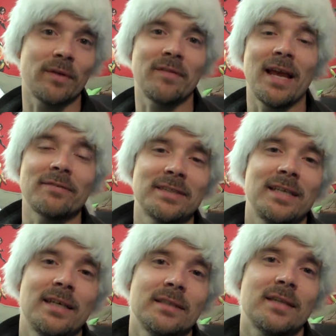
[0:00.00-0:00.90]
We have the
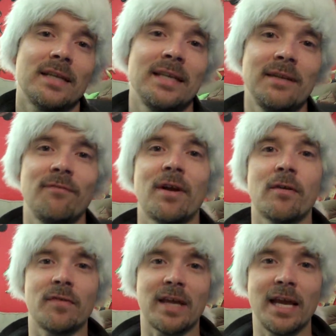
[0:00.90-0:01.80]
FC Kids ID
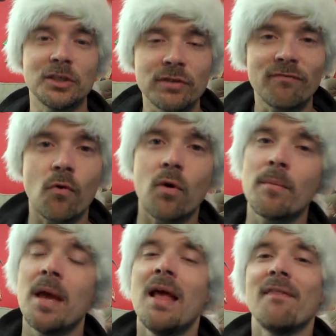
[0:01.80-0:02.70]
verification form